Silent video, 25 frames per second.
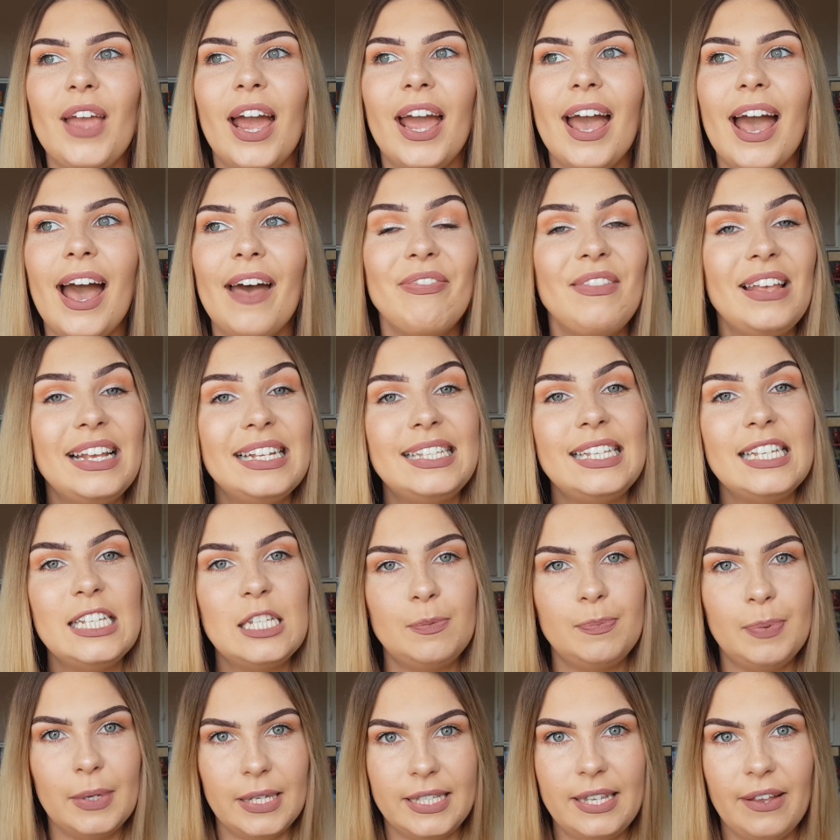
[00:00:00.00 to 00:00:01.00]
And this is
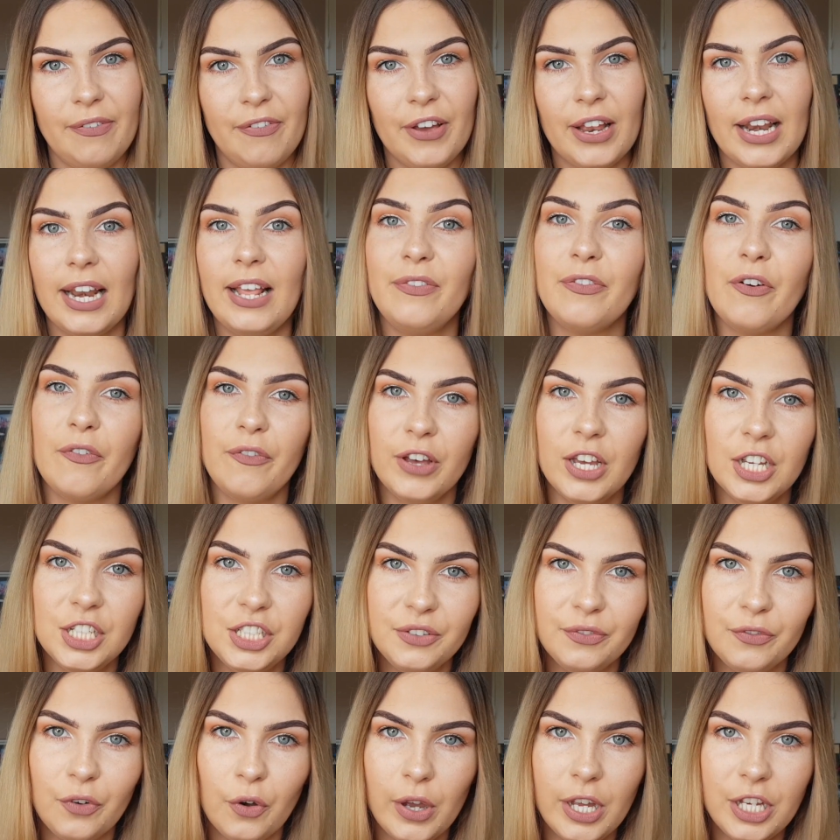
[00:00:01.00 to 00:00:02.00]
specifically for
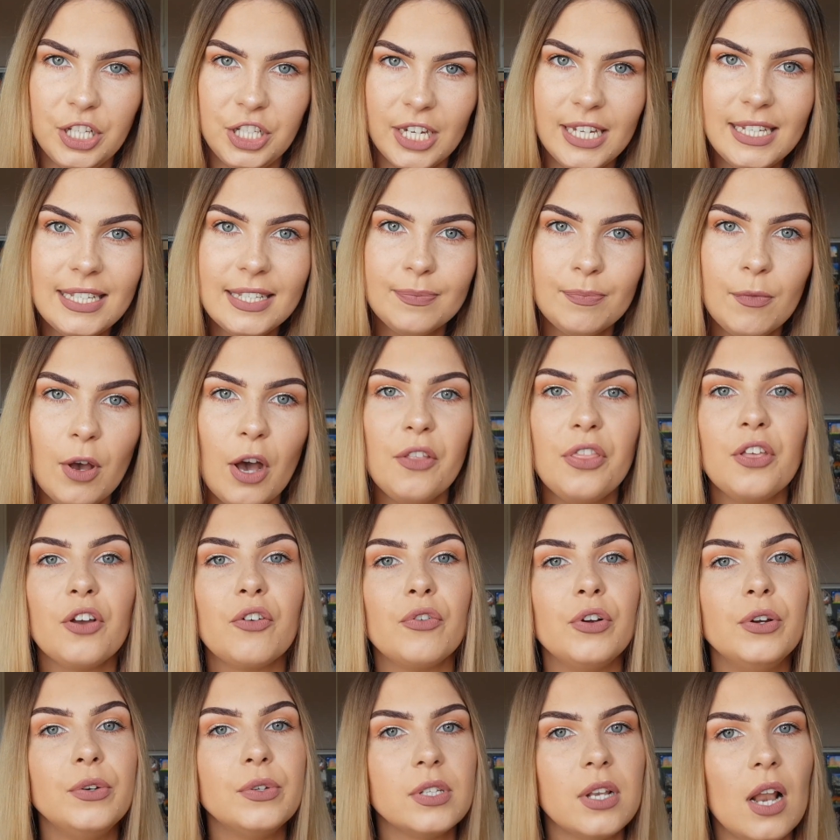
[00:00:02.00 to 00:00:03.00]
Virgin Voyages. Other
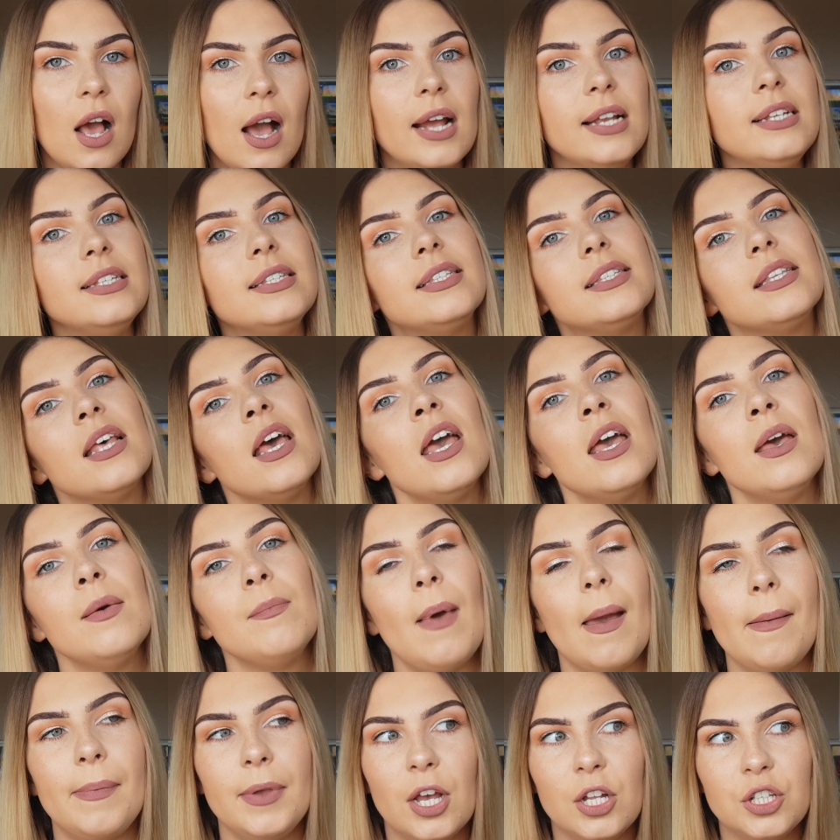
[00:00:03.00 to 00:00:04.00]
cruise lines,
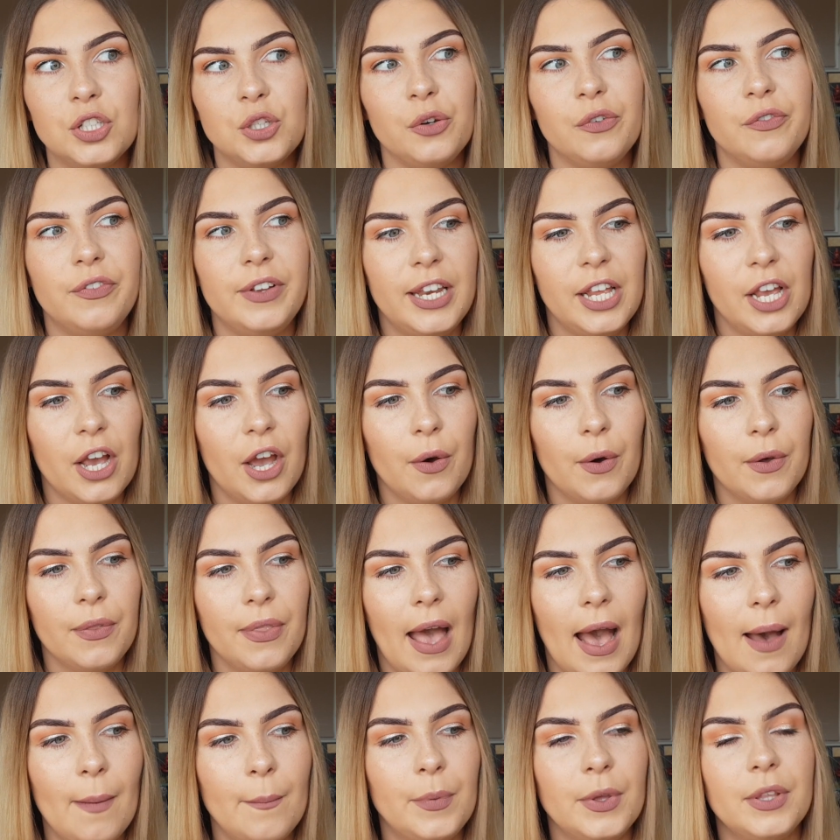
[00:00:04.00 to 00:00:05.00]
maybe I'll do a video on
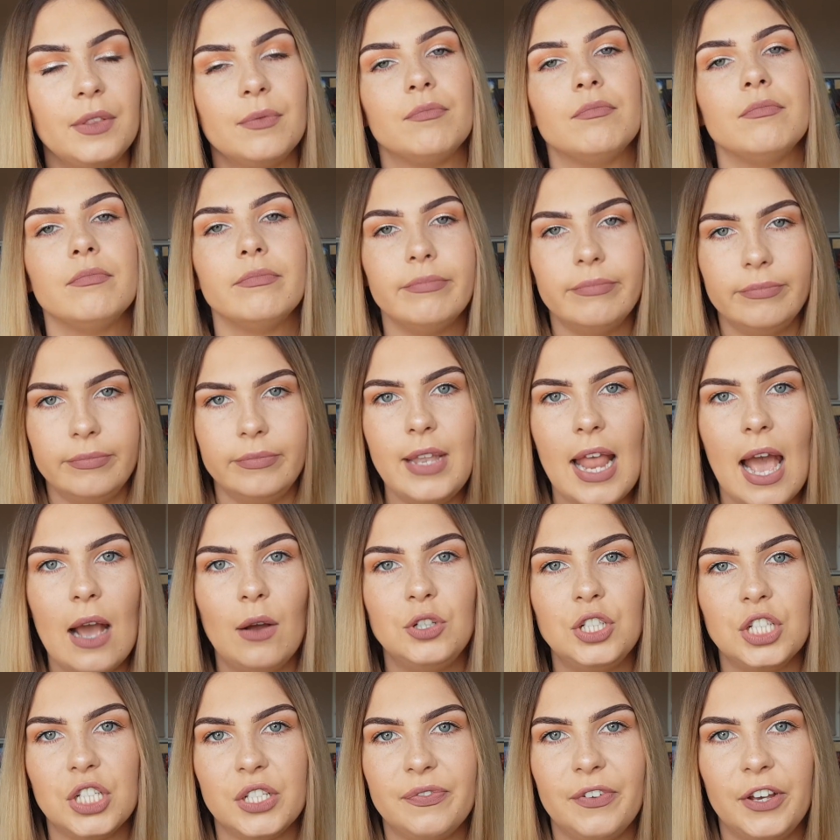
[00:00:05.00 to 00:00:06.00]
that, but now
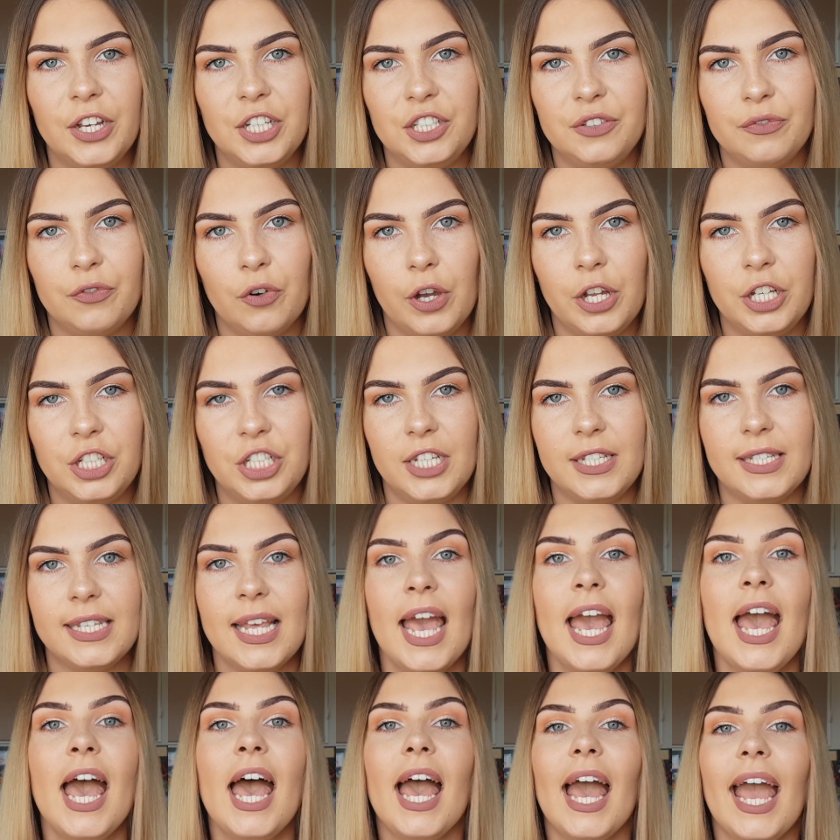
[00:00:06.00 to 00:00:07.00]
just Virgin Voyages.
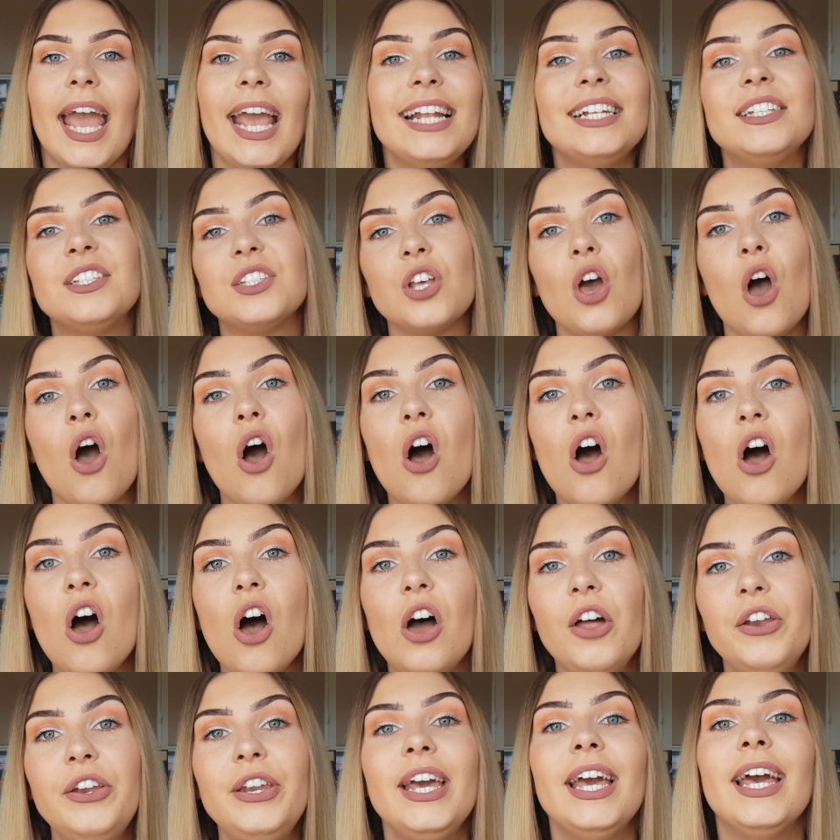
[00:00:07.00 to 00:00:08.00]
It's
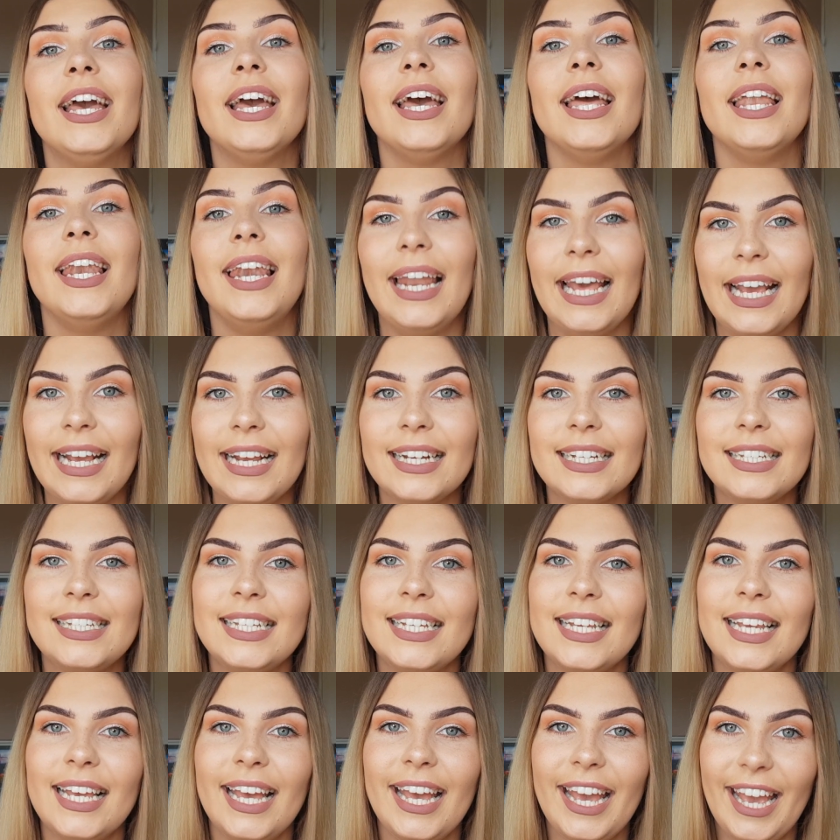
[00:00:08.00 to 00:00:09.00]
on
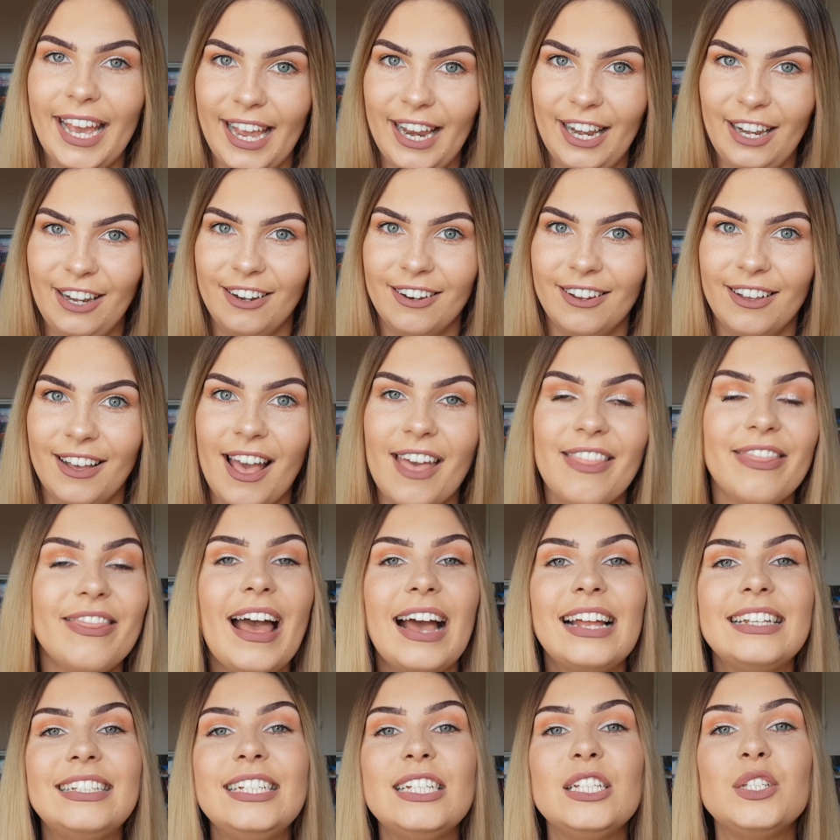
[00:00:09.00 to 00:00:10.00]
LinkedIn.
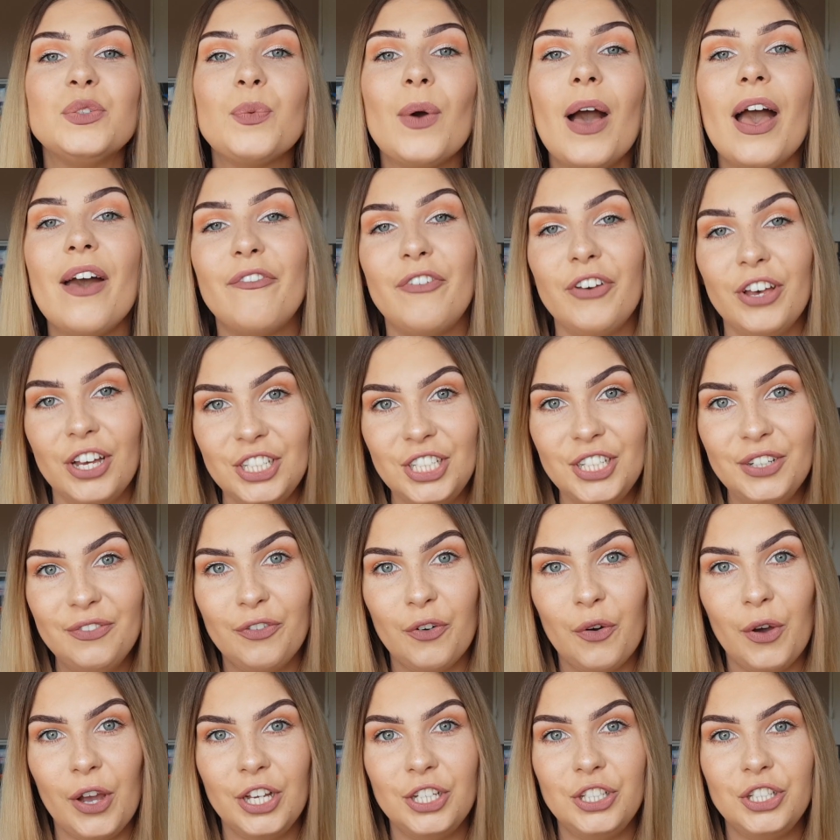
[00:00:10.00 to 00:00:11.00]
That is where Virgin
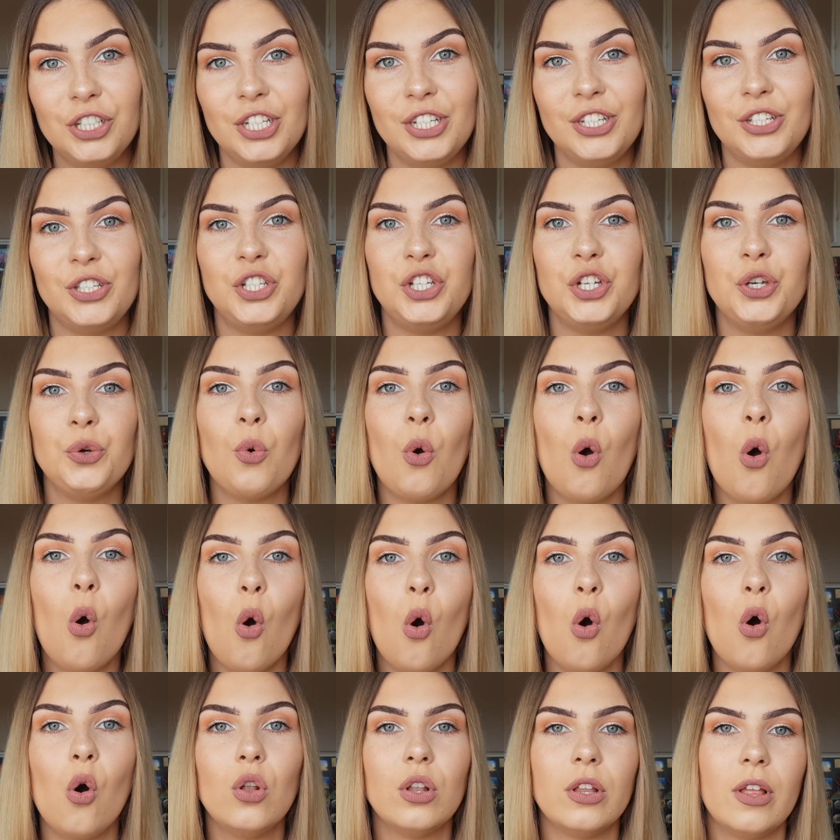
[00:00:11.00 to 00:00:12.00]
Voyages do
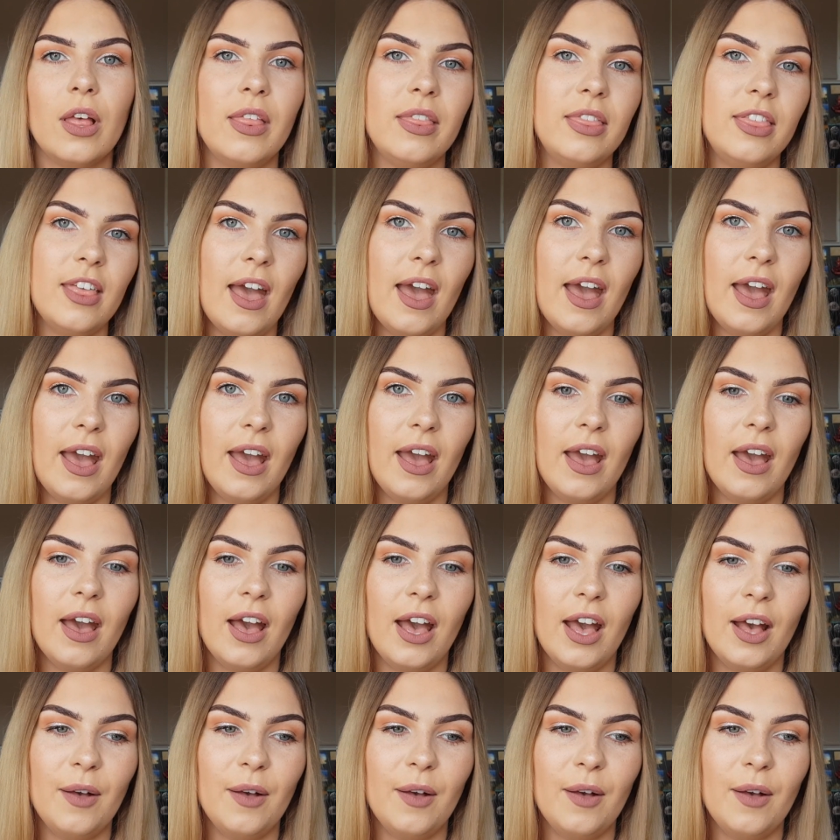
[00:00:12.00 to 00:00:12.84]
all their